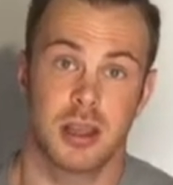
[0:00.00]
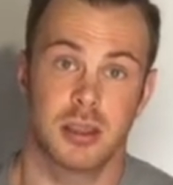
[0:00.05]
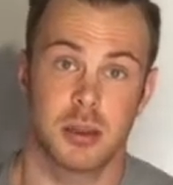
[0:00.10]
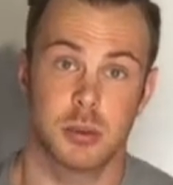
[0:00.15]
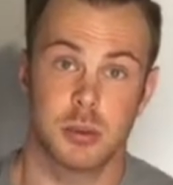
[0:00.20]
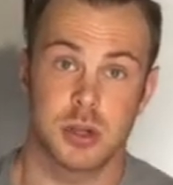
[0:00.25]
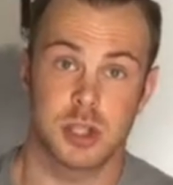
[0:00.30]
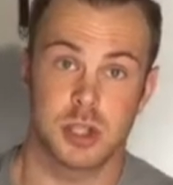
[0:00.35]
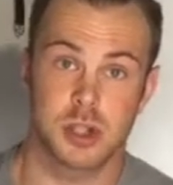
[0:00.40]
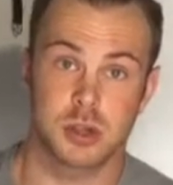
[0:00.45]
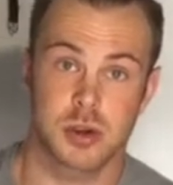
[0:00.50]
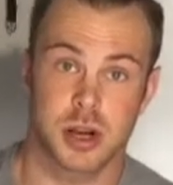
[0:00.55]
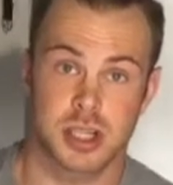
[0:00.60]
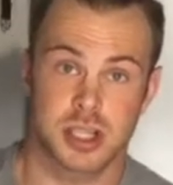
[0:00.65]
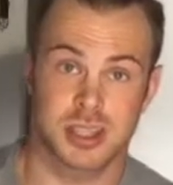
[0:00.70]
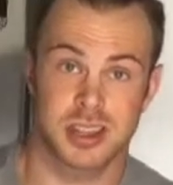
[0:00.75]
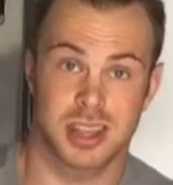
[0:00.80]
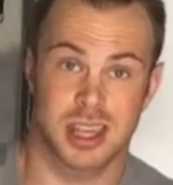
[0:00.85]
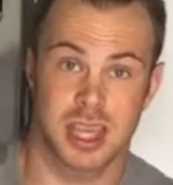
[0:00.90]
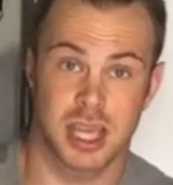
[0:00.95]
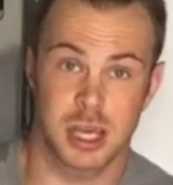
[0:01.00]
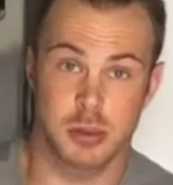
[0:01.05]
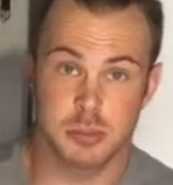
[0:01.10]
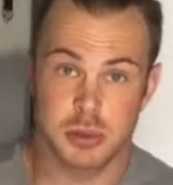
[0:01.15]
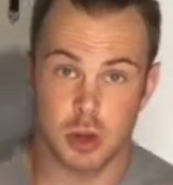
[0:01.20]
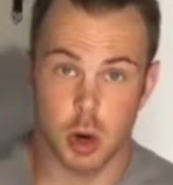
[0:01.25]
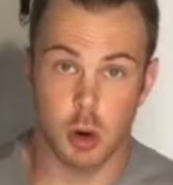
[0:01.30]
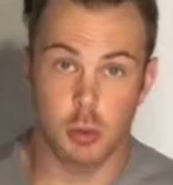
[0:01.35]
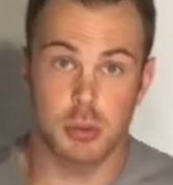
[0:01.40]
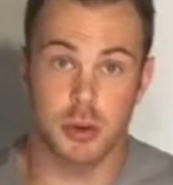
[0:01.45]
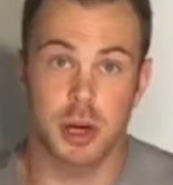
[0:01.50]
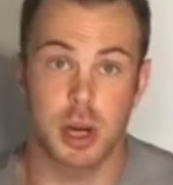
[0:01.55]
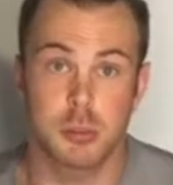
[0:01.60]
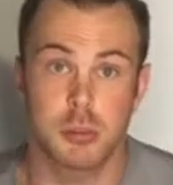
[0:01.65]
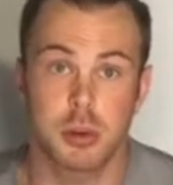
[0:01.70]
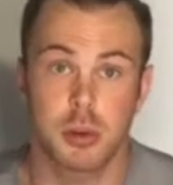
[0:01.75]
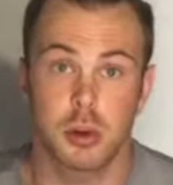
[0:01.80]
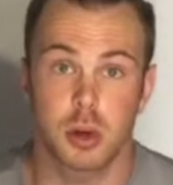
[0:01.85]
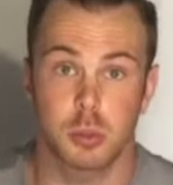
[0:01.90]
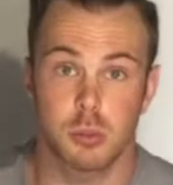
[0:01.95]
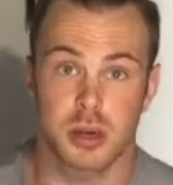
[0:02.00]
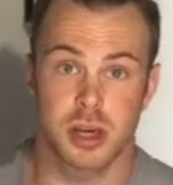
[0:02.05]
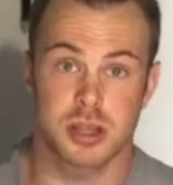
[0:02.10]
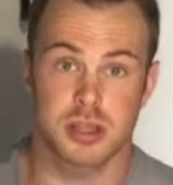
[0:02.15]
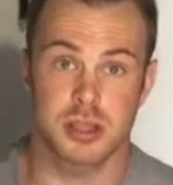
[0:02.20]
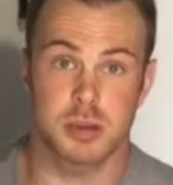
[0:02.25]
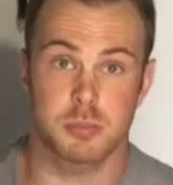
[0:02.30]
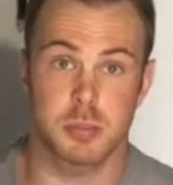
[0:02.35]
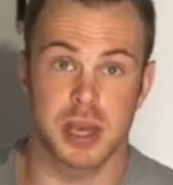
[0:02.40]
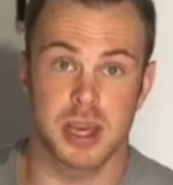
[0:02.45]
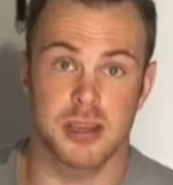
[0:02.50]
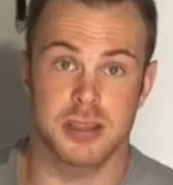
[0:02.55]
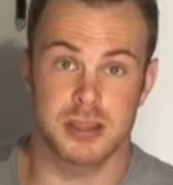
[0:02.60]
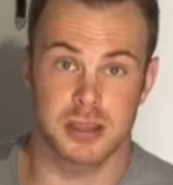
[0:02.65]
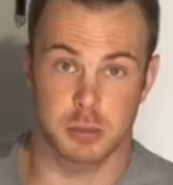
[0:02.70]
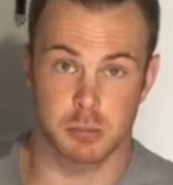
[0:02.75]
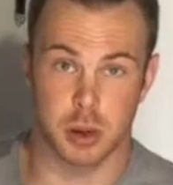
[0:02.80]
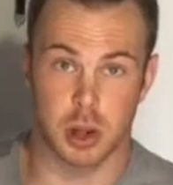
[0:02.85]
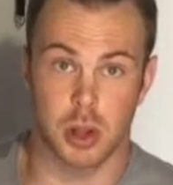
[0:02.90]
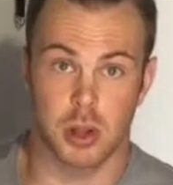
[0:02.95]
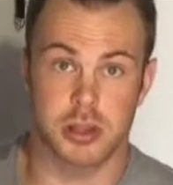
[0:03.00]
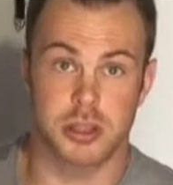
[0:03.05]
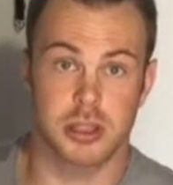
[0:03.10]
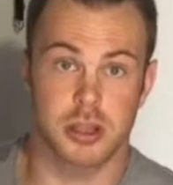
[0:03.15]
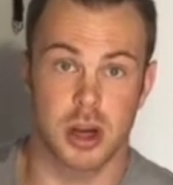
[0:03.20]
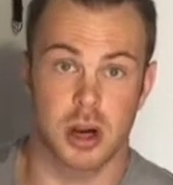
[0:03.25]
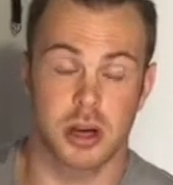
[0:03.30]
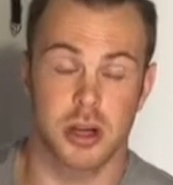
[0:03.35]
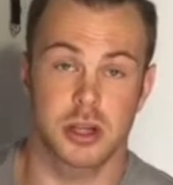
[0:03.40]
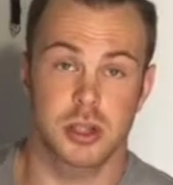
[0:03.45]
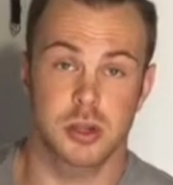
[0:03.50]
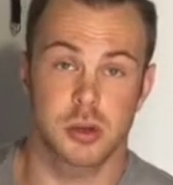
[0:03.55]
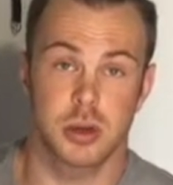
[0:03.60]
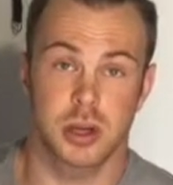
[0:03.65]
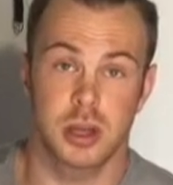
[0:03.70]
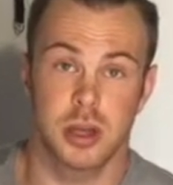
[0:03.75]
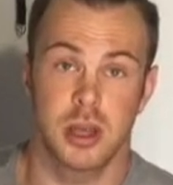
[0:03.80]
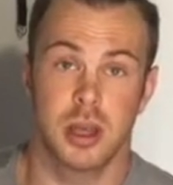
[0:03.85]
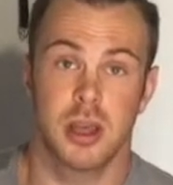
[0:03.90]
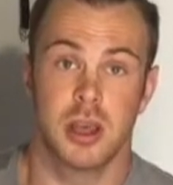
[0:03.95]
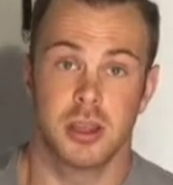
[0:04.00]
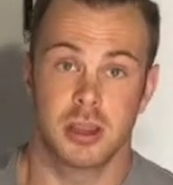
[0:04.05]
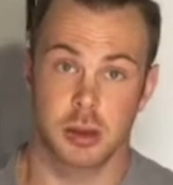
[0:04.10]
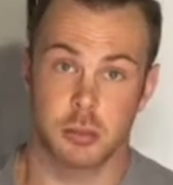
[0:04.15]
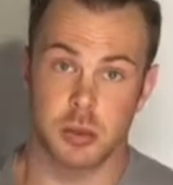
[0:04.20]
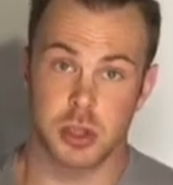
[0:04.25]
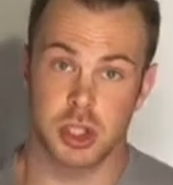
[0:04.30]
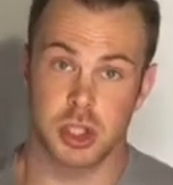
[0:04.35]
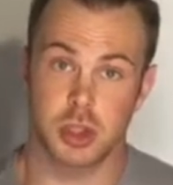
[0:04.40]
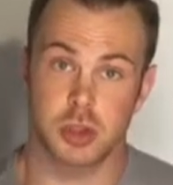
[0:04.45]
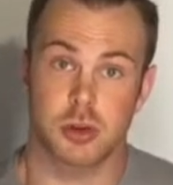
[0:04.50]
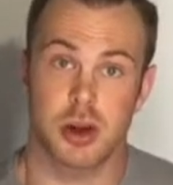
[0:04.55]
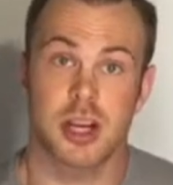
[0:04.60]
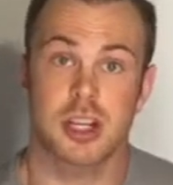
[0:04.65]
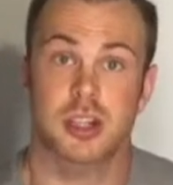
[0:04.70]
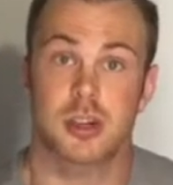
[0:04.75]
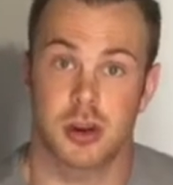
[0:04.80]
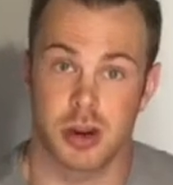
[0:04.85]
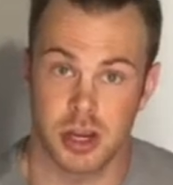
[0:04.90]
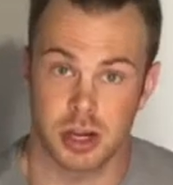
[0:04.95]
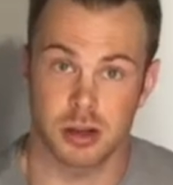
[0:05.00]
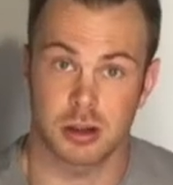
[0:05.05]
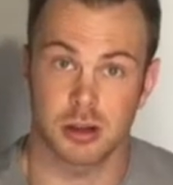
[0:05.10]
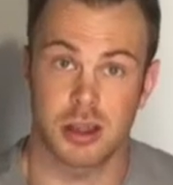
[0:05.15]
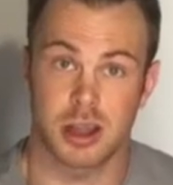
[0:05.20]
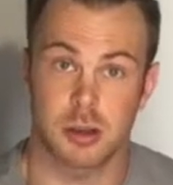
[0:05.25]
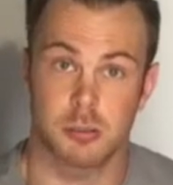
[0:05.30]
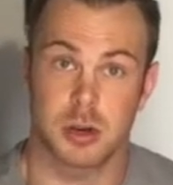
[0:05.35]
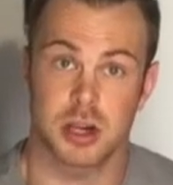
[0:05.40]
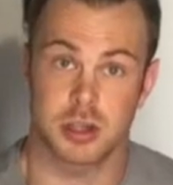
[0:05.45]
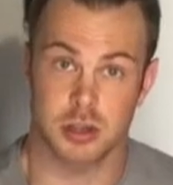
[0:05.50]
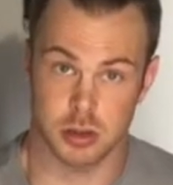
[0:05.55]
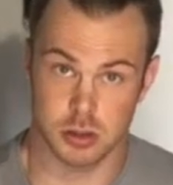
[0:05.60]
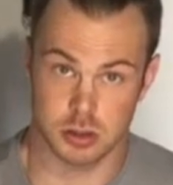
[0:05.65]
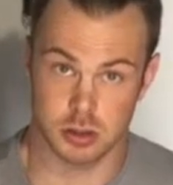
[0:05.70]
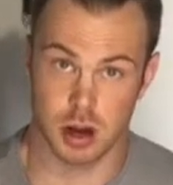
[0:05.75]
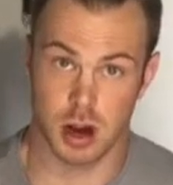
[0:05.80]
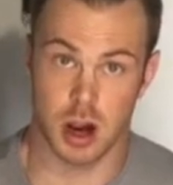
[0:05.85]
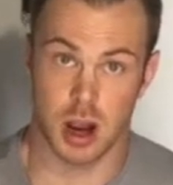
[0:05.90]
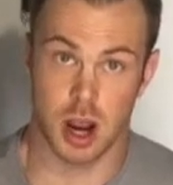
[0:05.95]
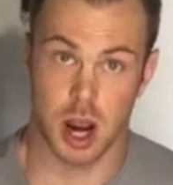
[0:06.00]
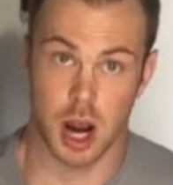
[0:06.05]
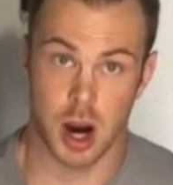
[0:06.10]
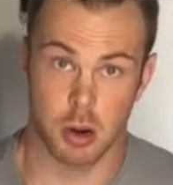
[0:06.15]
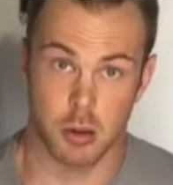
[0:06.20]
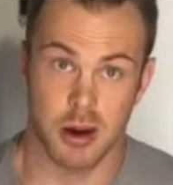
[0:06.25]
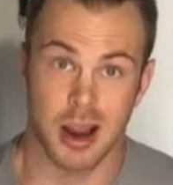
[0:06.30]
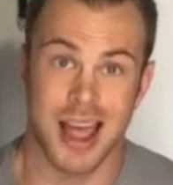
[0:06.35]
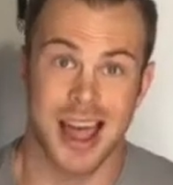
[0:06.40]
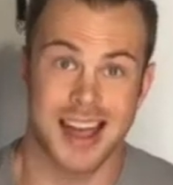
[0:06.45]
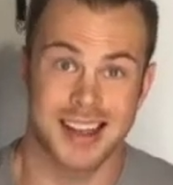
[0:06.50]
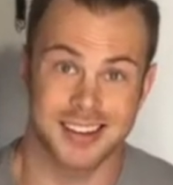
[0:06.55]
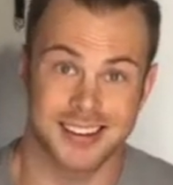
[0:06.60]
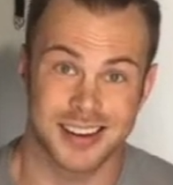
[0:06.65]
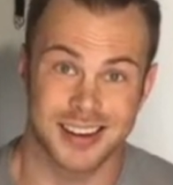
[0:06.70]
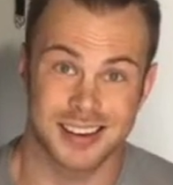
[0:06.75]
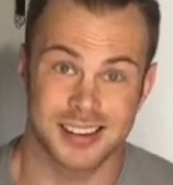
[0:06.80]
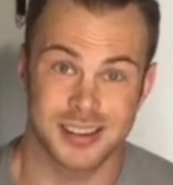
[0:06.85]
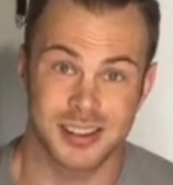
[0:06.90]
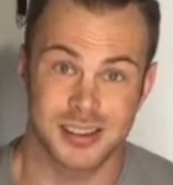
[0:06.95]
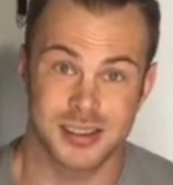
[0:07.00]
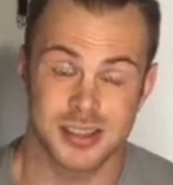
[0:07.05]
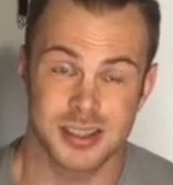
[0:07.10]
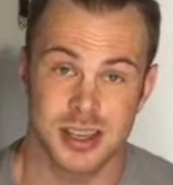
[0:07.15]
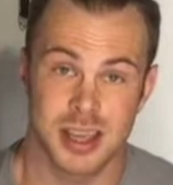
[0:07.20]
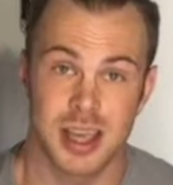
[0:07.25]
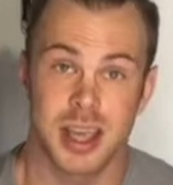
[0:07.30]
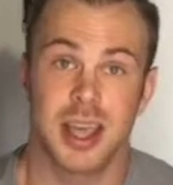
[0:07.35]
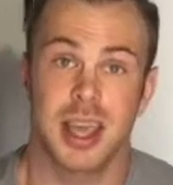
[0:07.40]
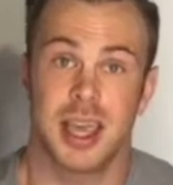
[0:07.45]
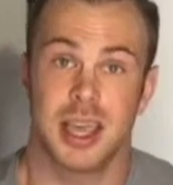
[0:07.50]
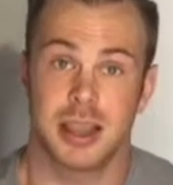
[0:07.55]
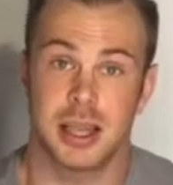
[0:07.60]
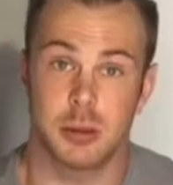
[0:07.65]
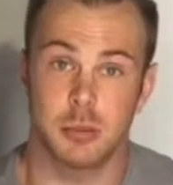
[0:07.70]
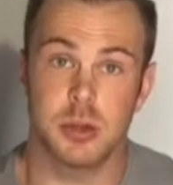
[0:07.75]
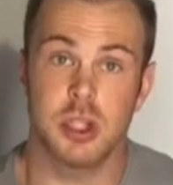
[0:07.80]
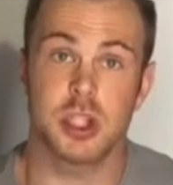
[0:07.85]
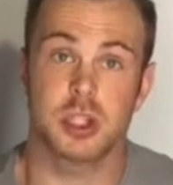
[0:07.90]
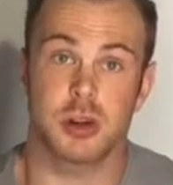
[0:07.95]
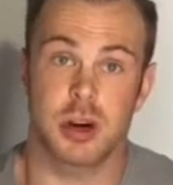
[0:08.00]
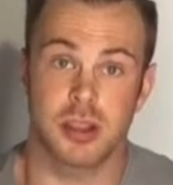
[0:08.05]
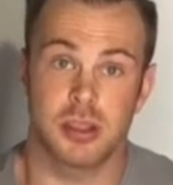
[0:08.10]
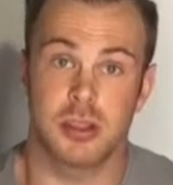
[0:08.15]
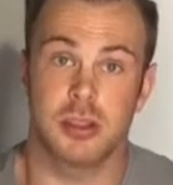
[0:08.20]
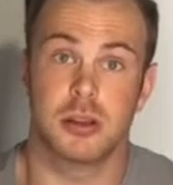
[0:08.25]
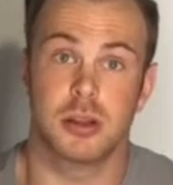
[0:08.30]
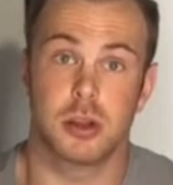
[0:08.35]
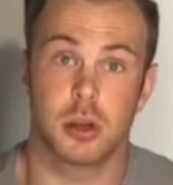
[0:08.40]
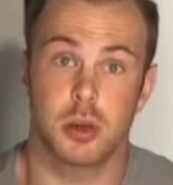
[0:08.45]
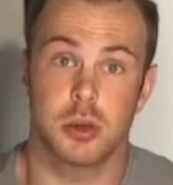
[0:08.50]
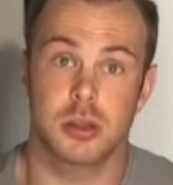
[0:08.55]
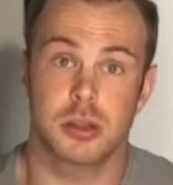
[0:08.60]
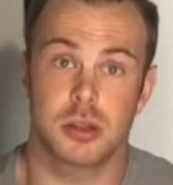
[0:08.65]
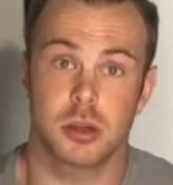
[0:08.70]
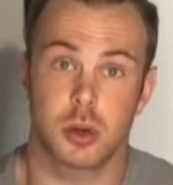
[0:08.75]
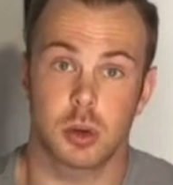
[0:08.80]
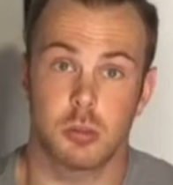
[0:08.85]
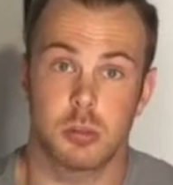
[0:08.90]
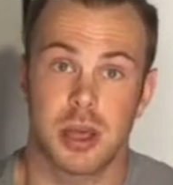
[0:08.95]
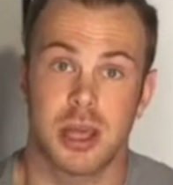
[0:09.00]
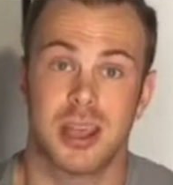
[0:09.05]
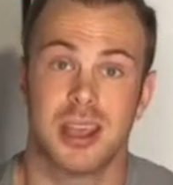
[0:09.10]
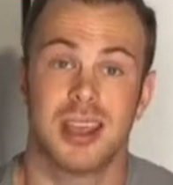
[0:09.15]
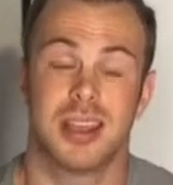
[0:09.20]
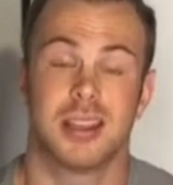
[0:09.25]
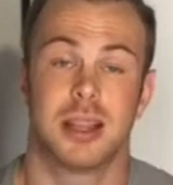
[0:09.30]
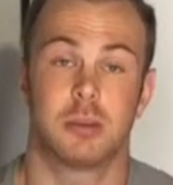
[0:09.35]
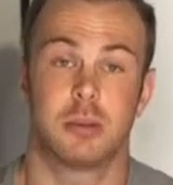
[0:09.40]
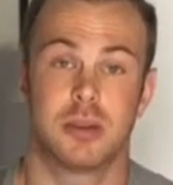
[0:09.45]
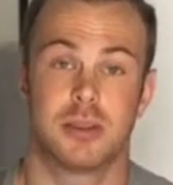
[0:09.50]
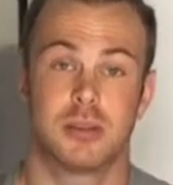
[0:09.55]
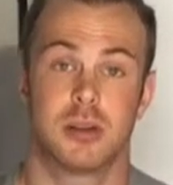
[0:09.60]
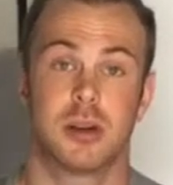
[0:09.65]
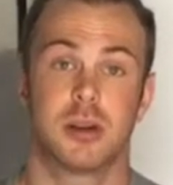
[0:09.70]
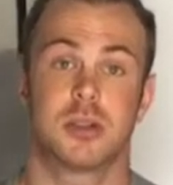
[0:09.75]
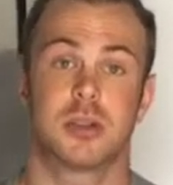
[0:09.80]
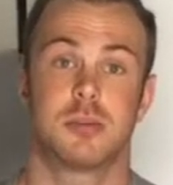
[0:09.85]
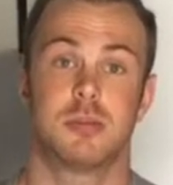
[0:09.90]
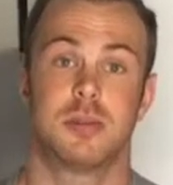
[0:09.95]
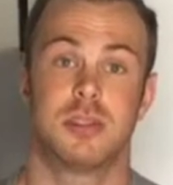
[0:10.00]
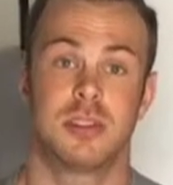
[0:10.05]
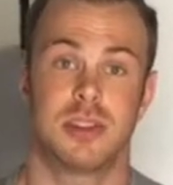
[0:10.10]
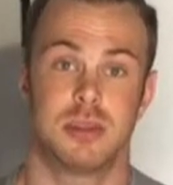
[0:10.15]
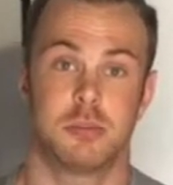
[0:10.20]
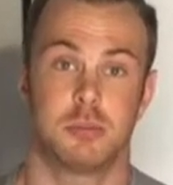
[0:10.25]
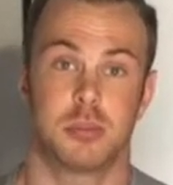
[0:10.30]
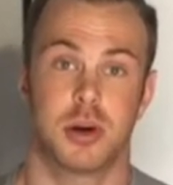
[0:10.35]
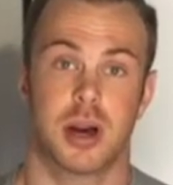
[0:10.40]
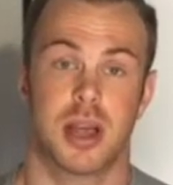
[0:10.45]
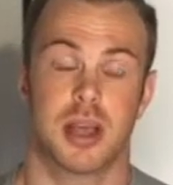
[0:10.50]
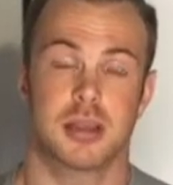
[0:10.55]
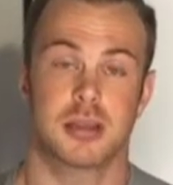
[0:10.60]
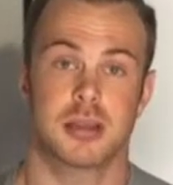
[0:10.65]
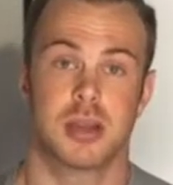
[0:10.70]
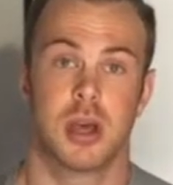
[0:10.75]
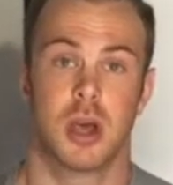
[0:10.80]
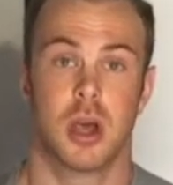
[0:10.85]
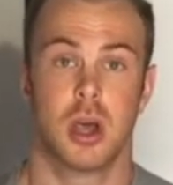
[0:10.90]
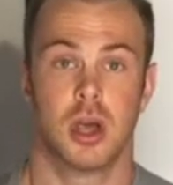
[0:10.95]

Then we stretched the hips, opened up a little bit of space in the ball and socket joint. Then we stretched our inner leg muscles, our adductors. And then we strengthened the glutes a little bit, and then we took some deep breaths.